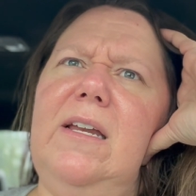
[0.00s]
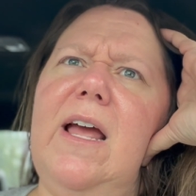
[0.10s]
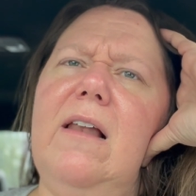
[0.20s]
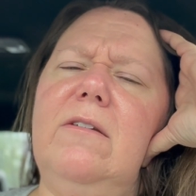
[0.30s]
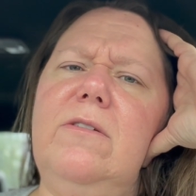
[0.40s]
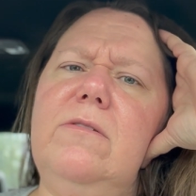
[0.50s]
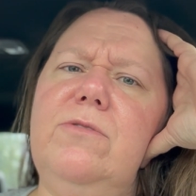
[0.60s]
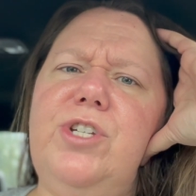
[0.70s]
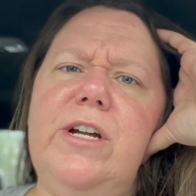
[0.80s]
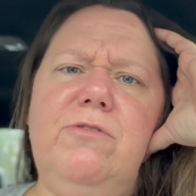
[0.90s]
yeah, Lou
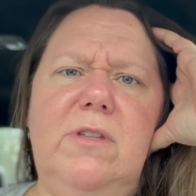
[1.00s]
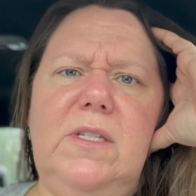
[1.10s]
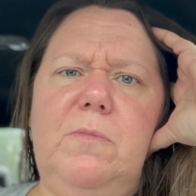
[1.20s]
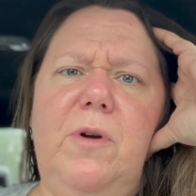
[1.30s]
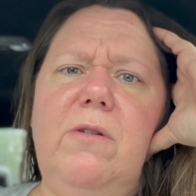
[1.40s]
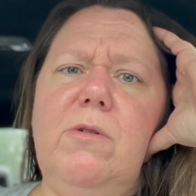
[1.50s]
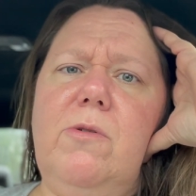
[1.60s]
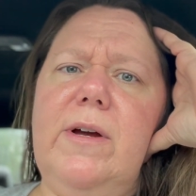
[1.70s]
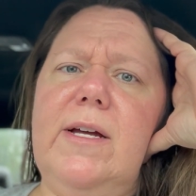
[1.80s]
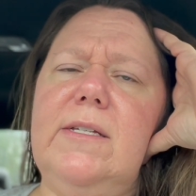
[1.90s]
shared this prayer
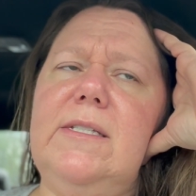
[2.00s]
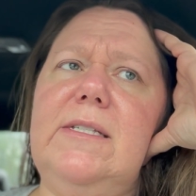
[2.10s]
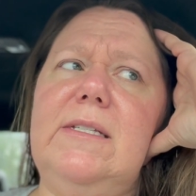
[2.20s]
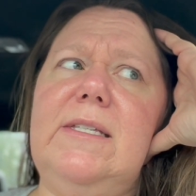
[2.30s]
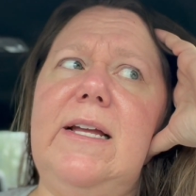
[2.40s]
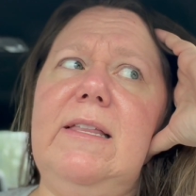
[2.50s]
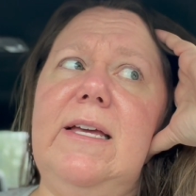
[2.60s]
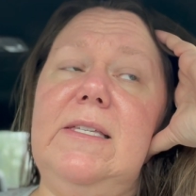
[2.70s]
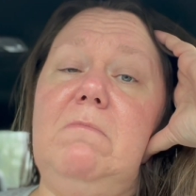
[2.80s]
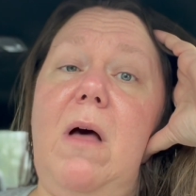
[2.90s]
request saying that
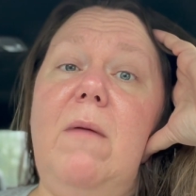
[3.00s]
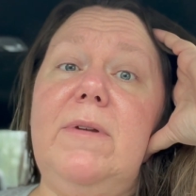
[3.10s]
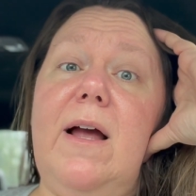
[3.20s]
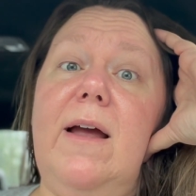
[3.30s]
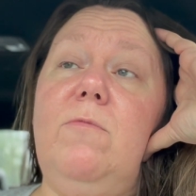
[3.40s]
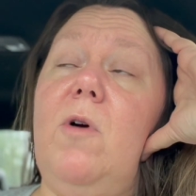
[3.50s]
his mom died.